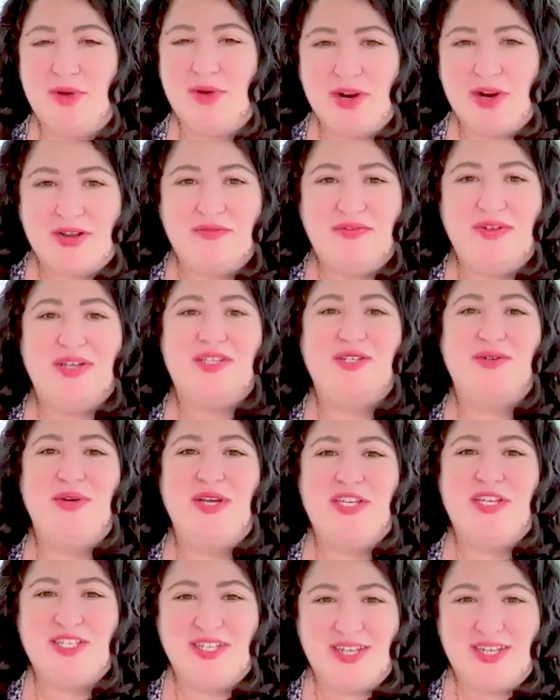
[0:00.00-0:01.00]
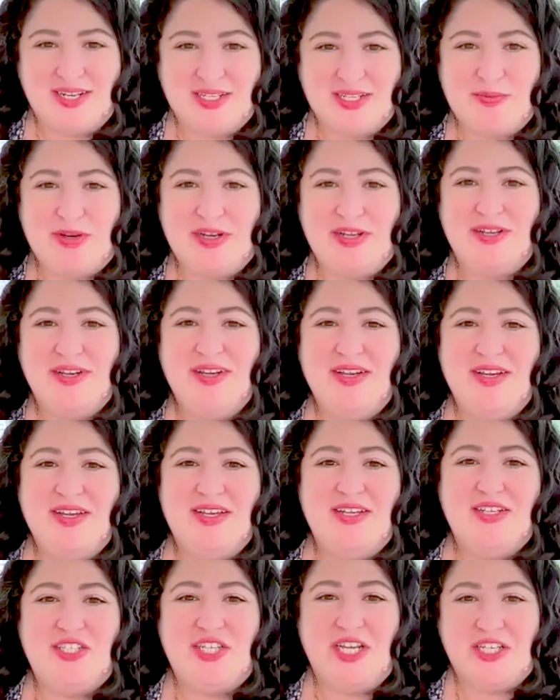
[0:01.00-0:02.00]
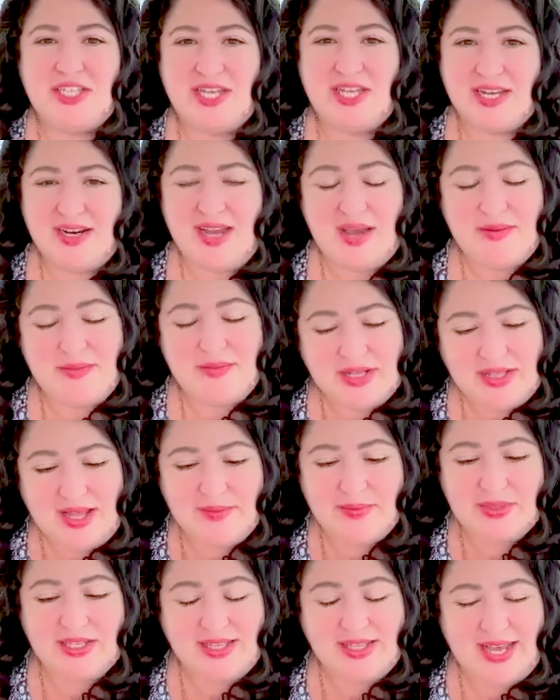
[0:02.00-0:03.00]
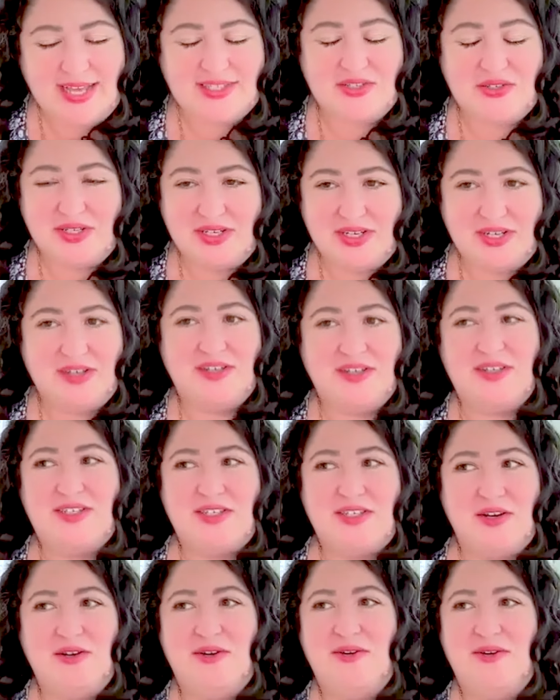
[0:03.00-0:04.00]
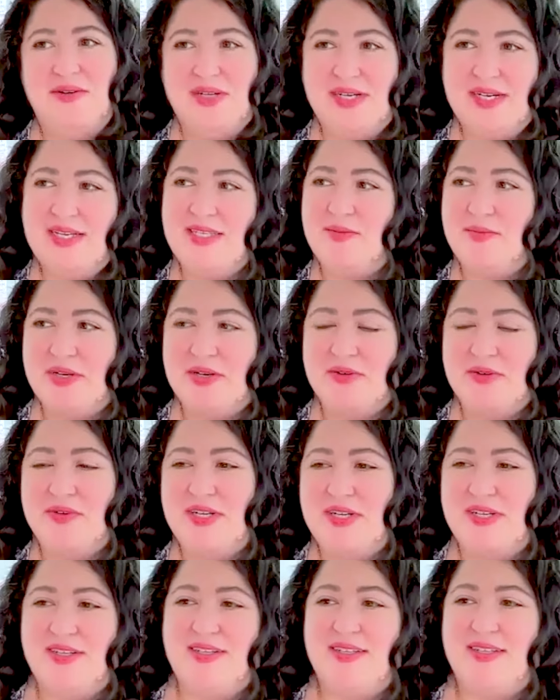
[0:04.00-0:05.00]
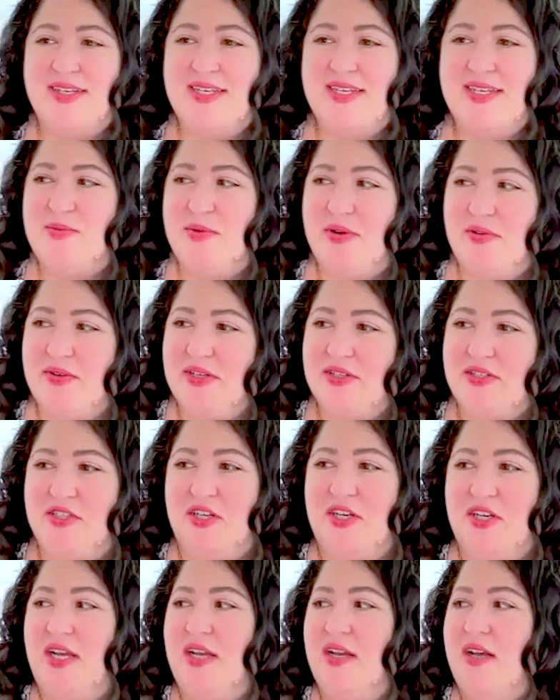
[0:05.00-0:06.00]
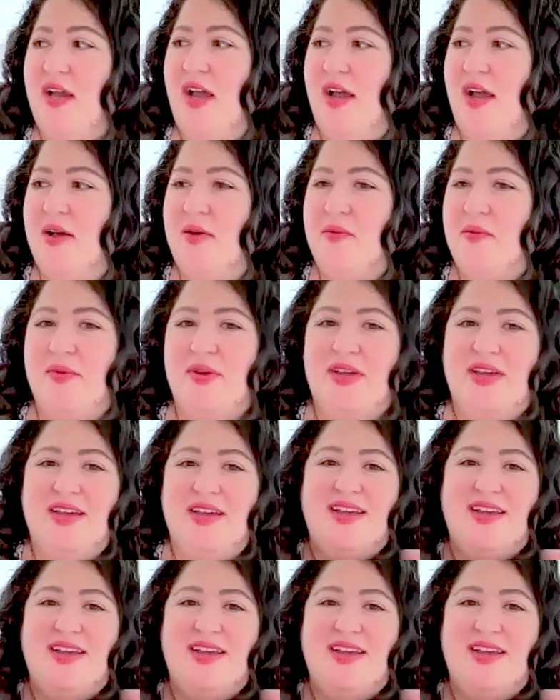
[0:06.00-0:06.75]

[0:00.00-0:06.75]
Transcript: of market fluctuation, and it's been a challenging economic climate the last 2 years. So it's been a real journey. I